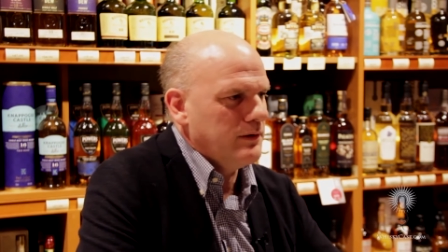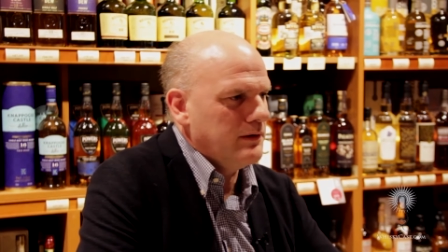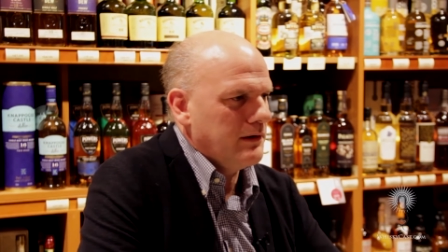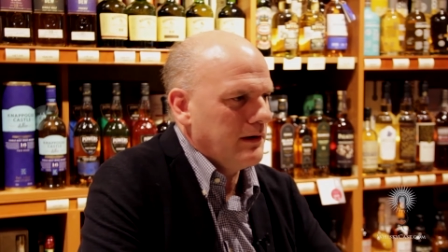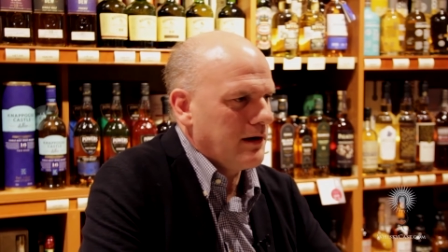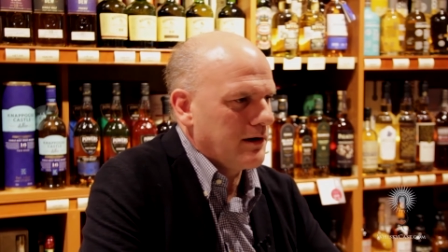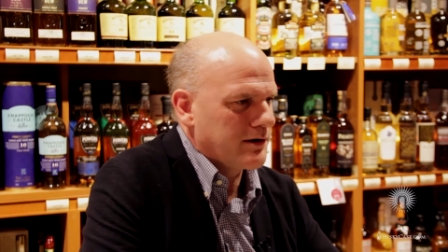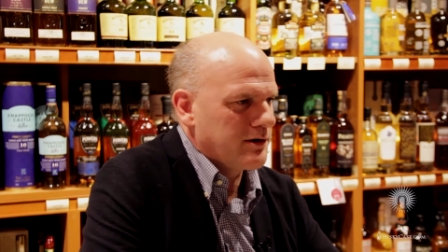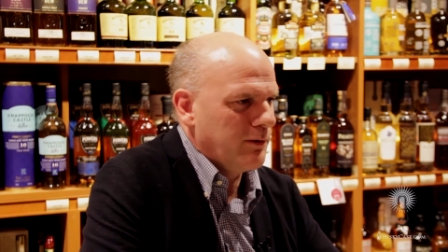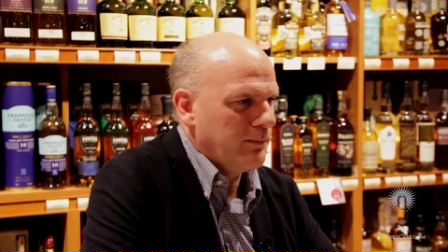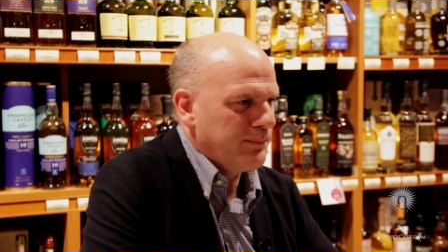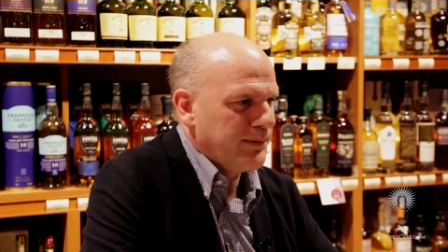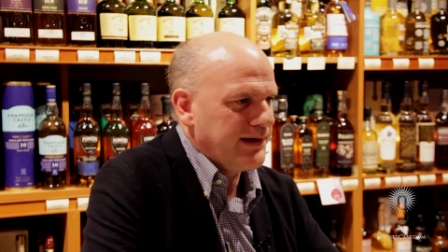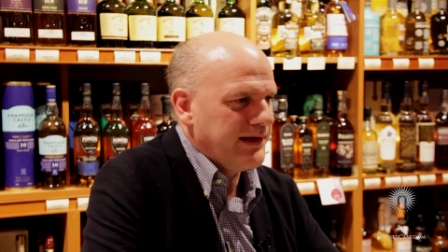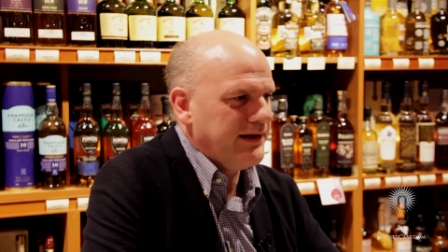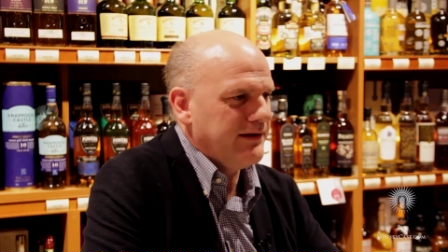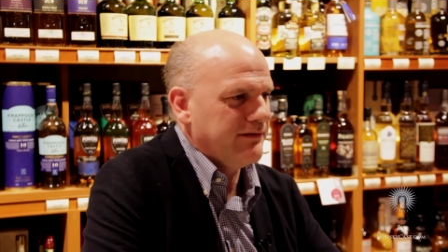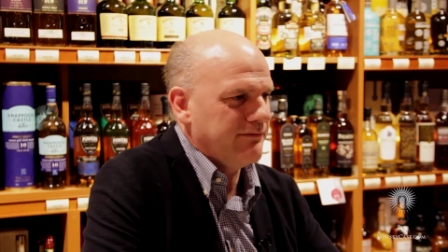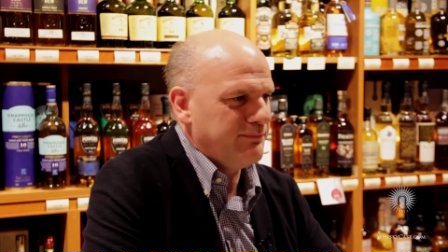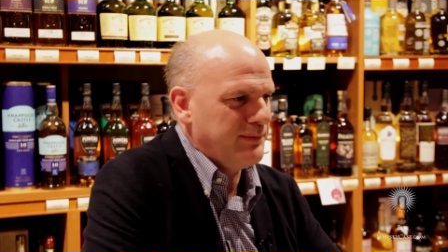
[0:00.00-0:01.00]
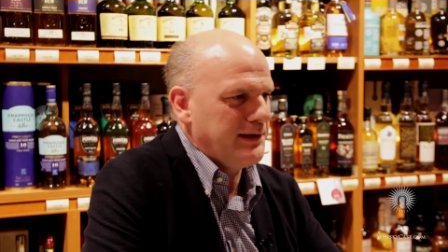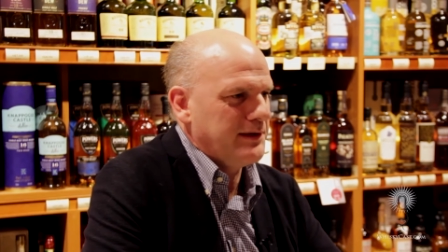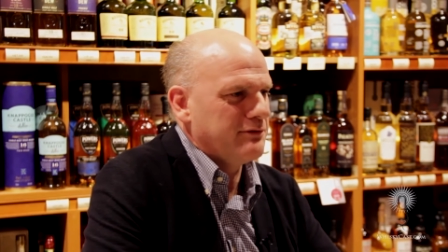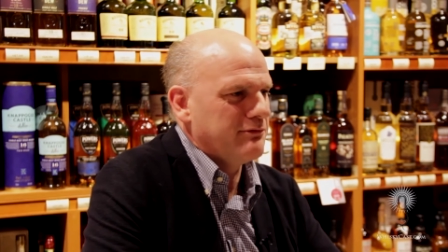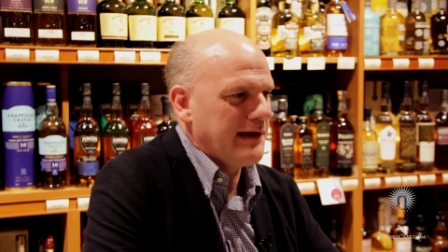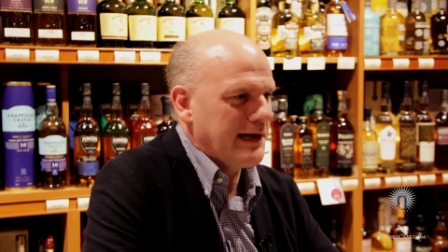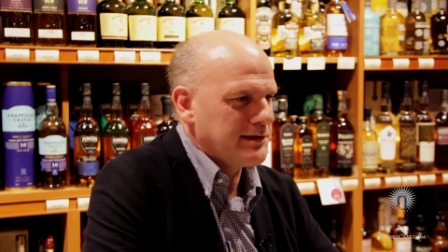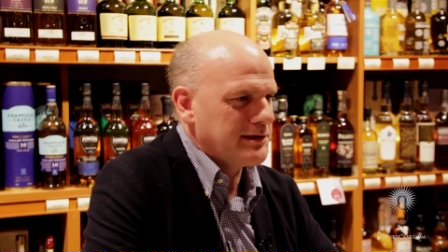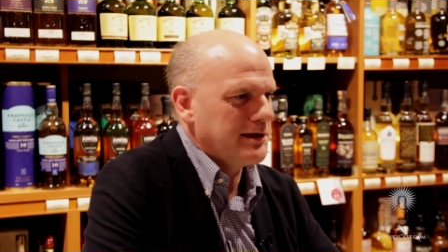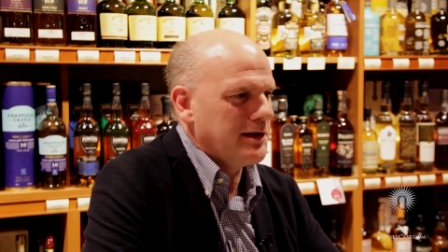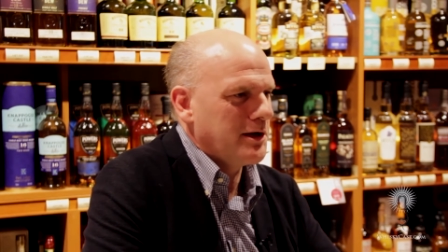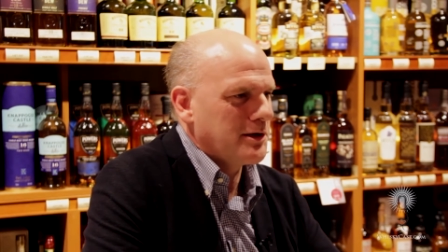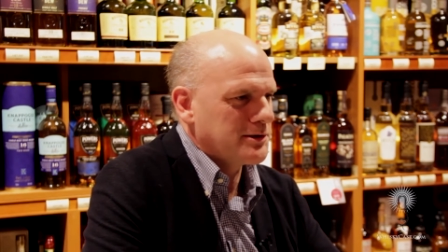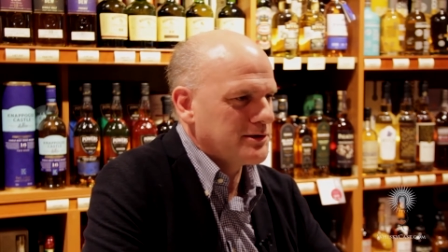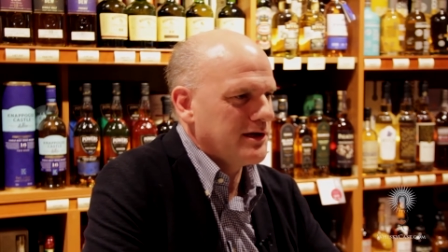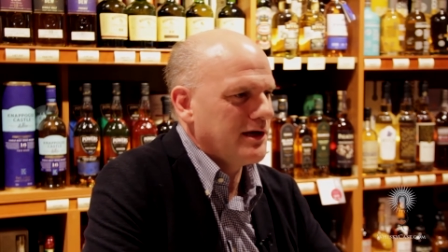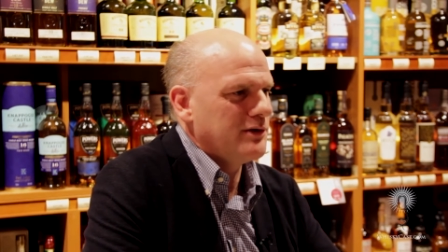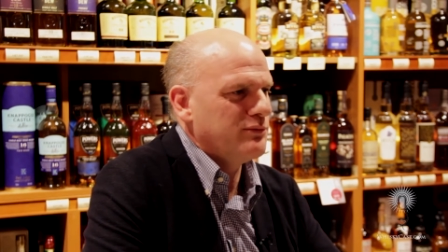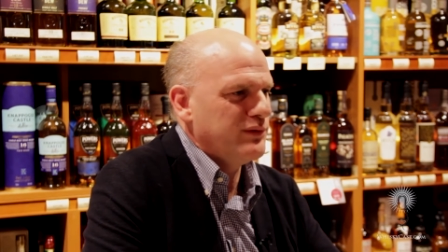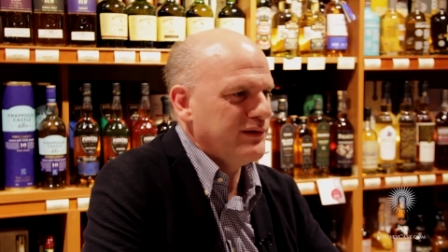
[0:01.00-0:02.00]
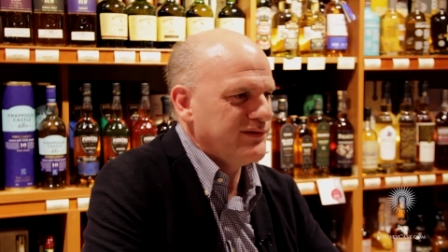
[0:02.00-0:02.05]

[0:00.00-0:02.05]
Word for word: our company have been around a long time.